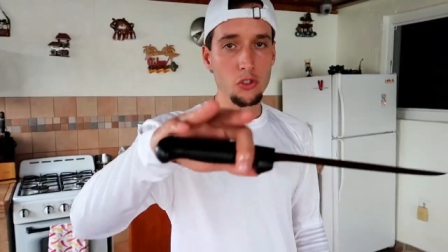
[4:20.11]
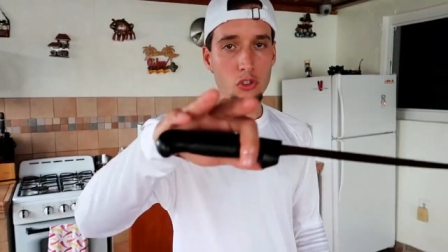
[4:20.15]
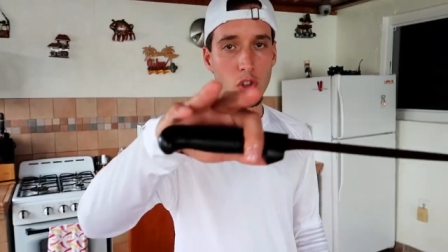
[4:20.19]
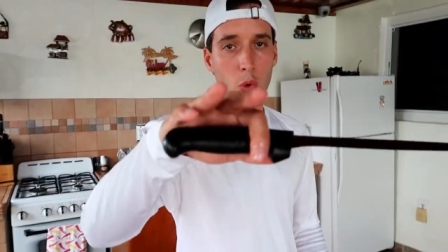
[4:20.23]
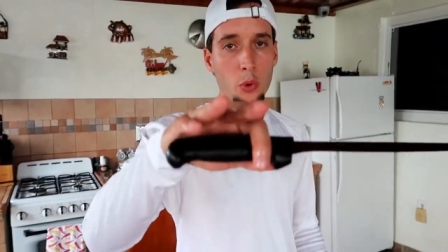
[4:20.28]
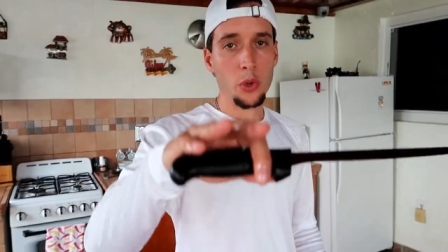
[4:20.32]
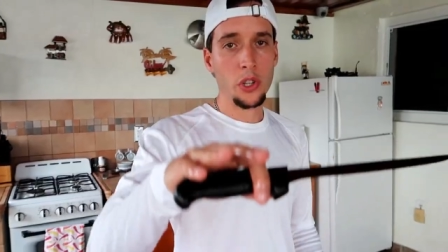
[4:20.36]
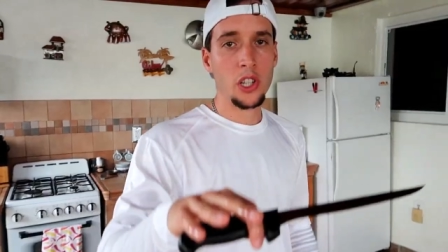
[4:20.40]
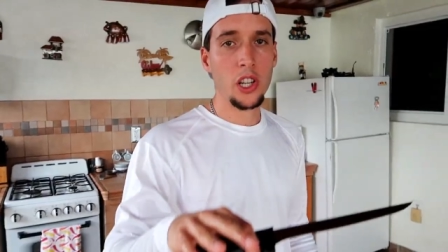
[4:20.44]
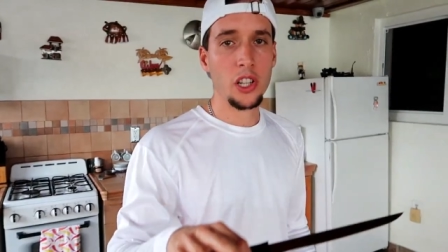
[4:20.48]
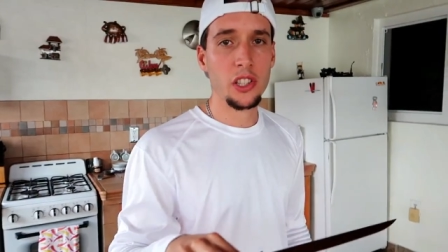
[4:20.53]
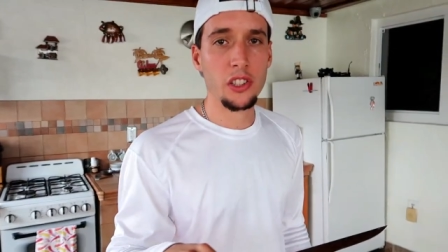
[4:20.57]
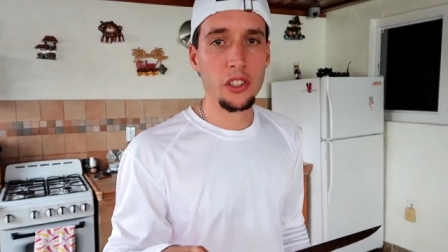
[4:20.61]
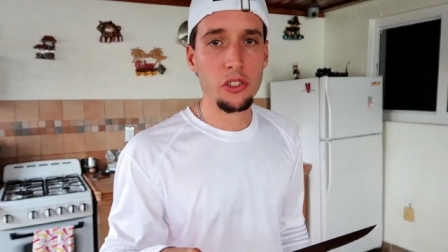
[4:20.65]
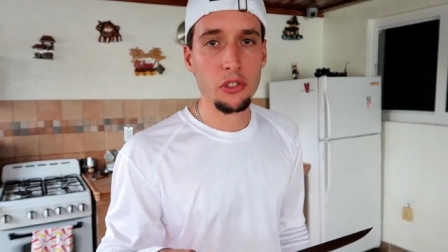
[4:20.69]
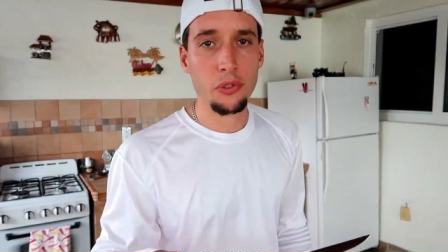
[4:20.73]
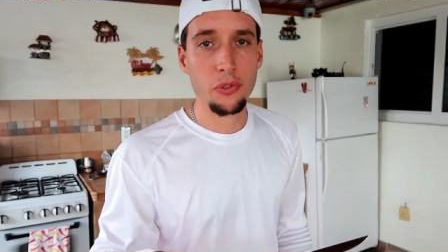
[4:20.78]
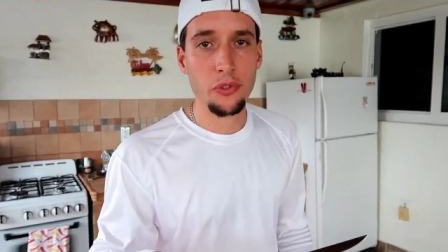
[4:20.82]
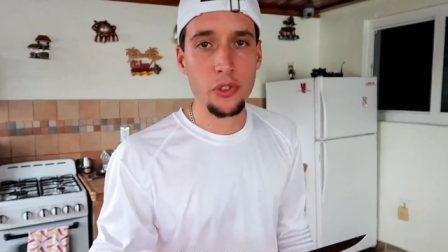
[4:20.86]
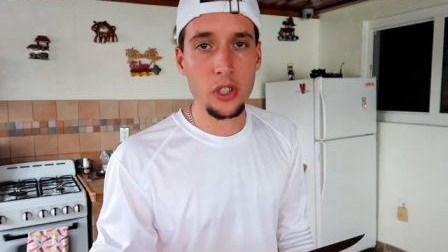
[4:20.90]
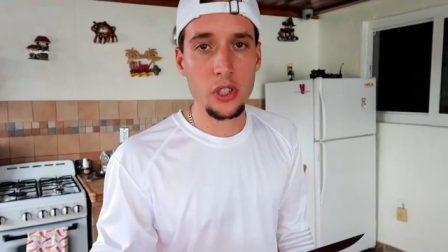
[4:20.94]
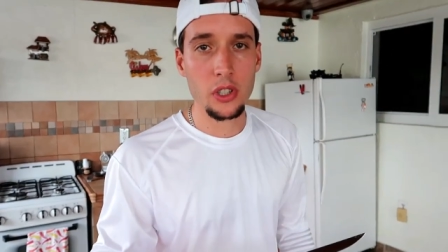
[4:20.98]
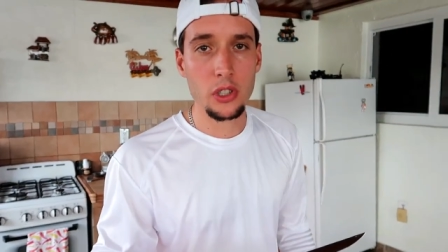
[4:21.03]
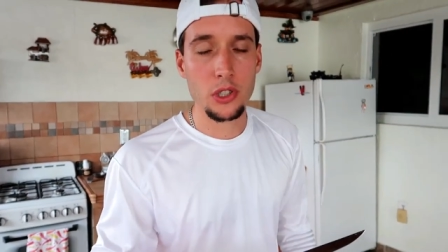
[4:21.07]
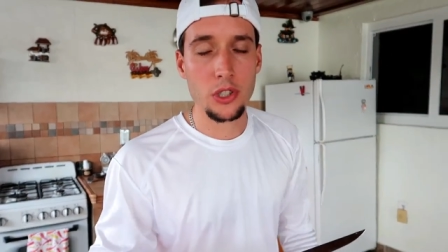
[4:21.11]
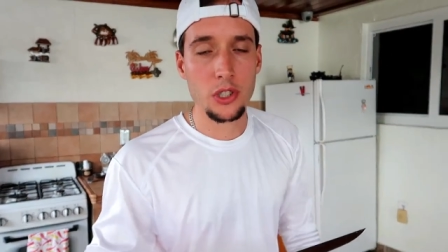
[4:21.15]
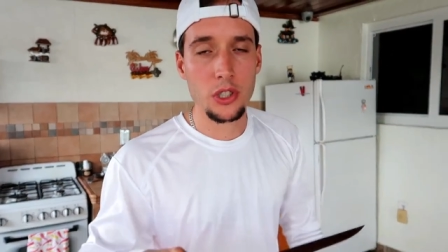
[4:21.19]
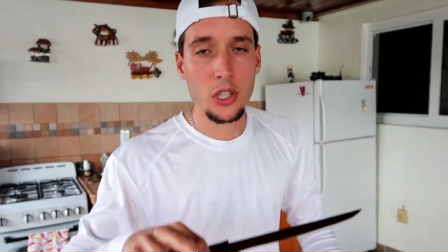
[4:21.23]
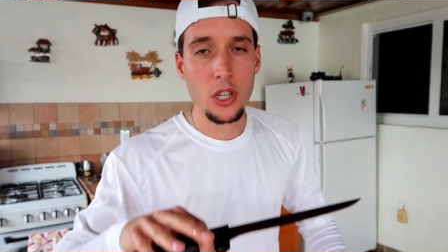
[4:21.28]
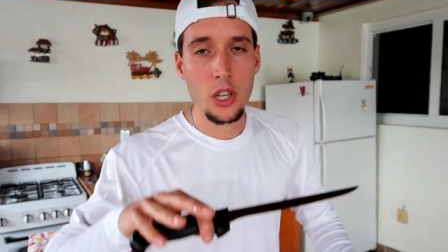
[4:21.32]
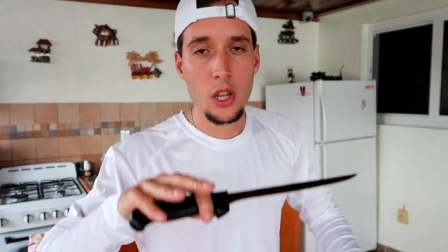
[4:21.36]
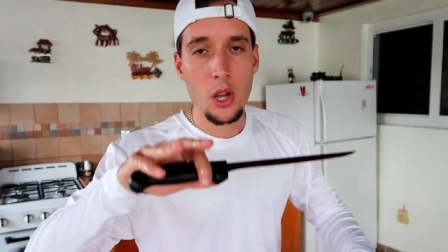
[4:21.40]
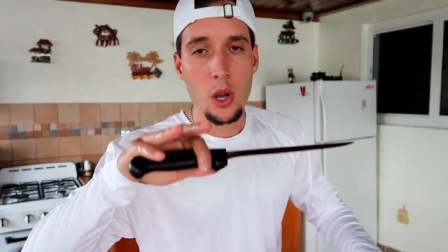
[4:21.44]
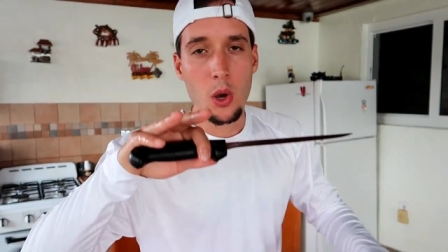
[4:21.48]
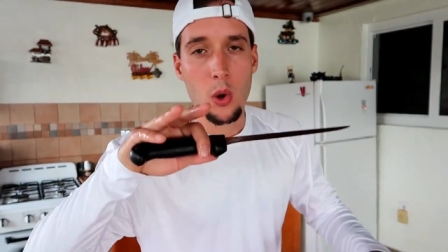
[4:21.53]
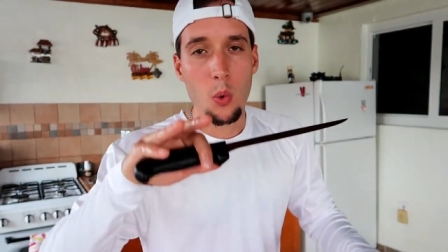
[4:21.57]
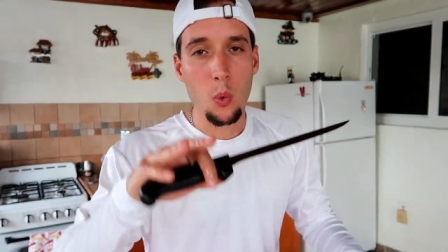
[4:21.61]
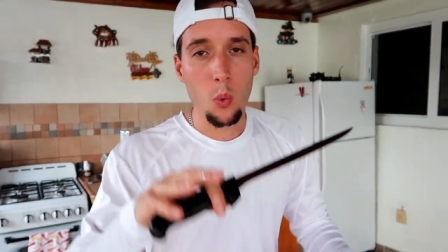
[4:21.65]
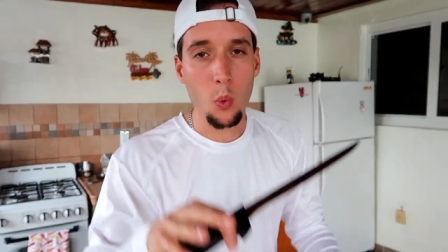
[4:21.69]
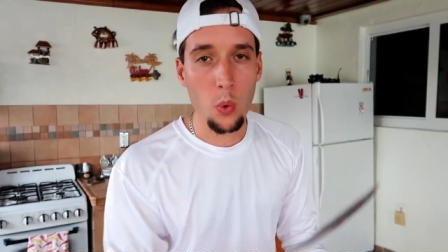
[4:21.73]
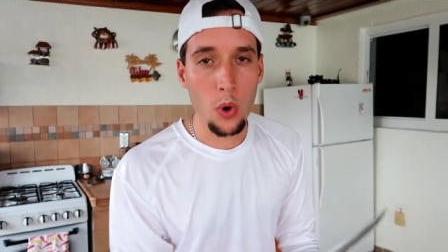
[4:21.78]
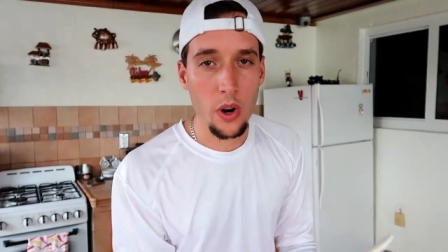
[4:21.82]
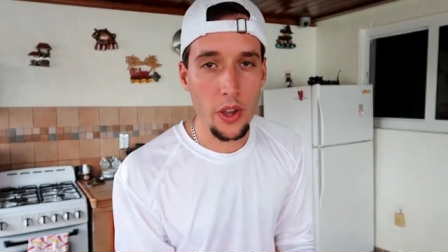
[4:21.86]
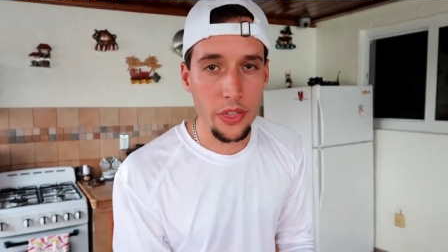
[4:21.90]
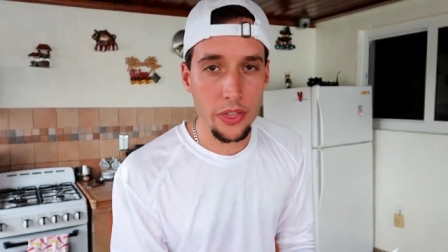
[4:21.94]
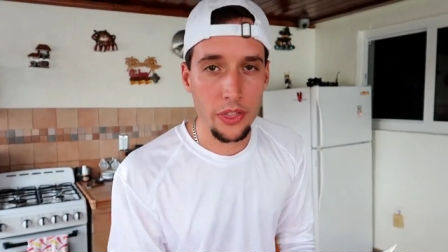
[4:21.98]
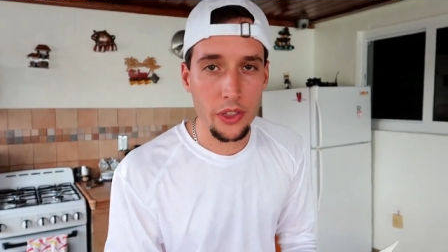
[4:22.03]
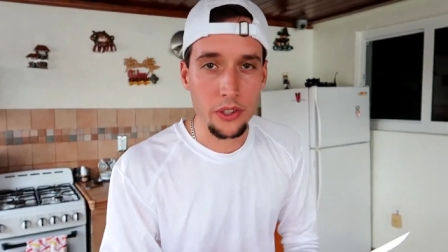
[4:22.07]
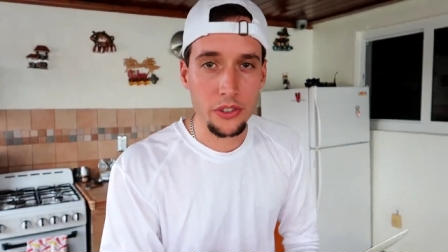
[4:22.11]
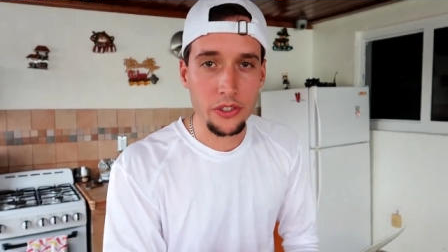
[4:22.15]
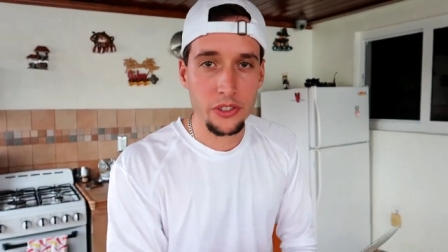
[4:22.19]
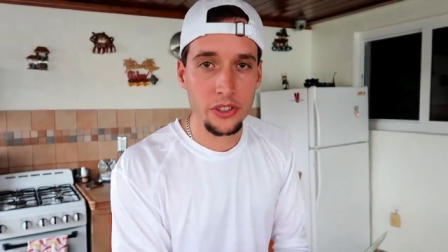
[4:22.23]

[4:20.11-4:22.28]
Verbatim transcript: So we cut this fish with the